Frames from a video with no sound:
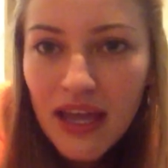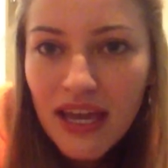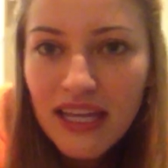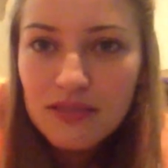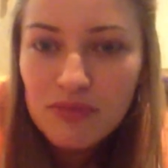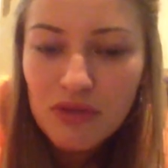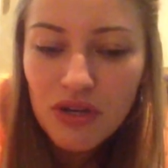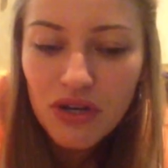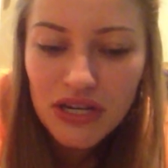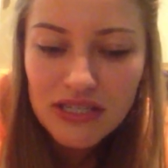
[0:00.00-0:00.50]

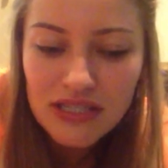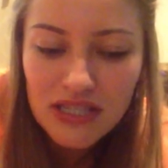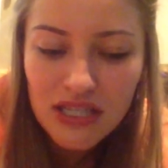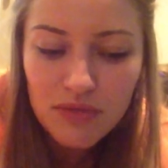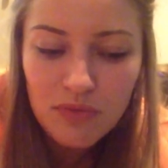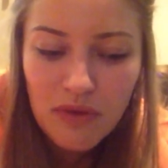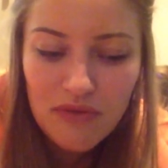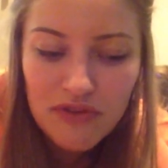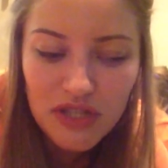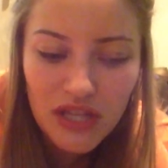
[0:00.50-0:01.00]
It's been crazy
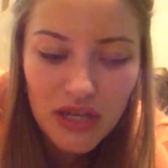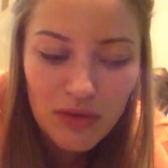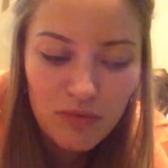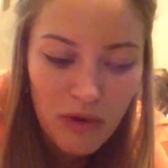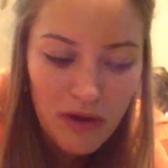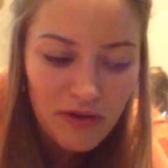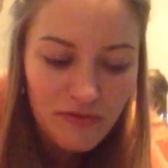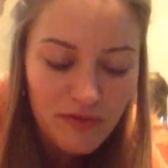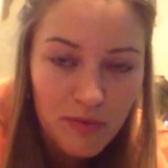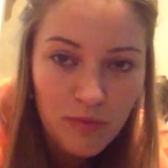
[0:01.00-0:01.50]
because we have to like
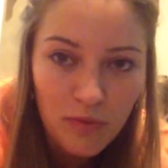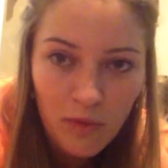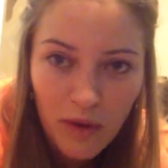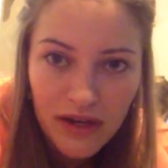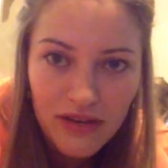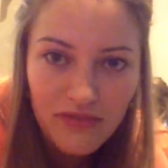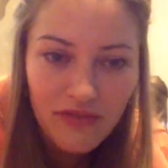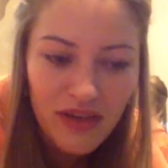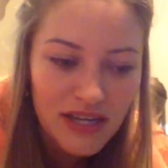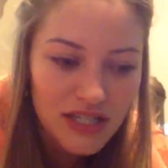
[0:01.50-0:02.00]
run from
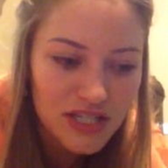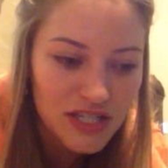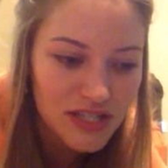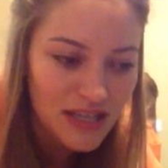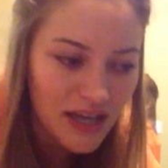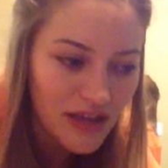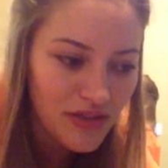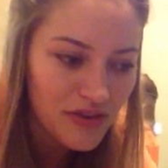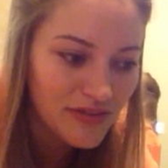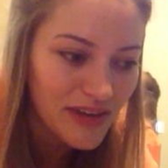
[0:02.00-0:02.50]
one vent to
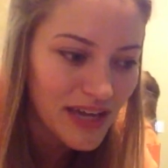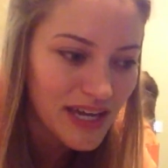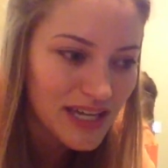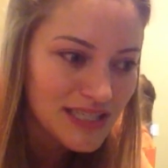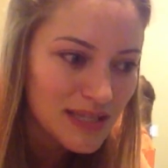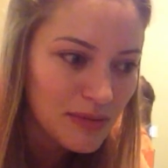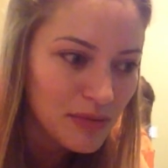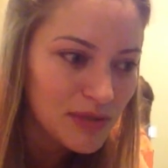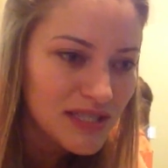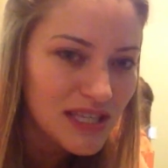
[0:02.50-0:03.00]
the other vent.
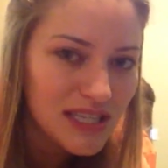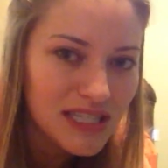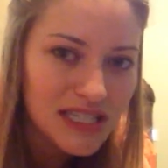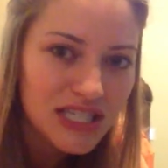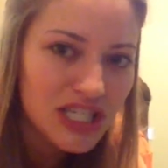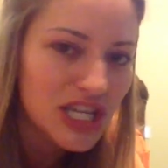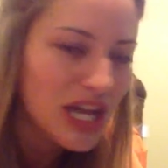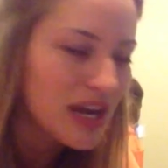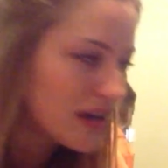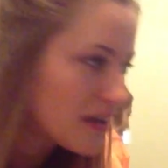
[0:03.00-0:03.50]
And someone said
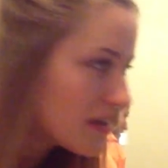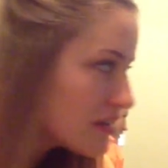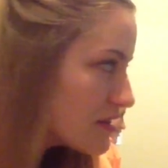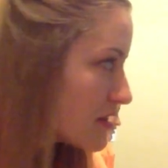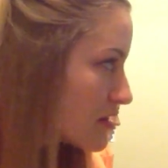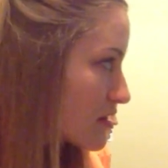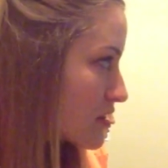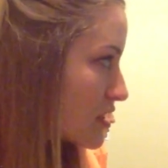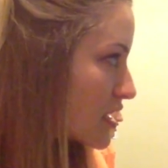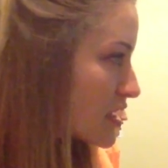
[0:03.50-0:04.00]
to Jenna,
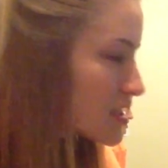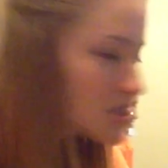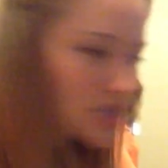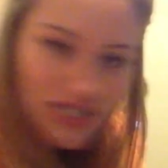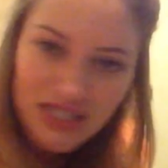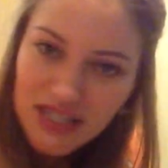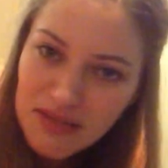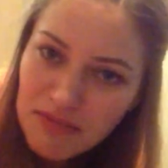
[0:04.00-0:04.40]
they're like, "Is just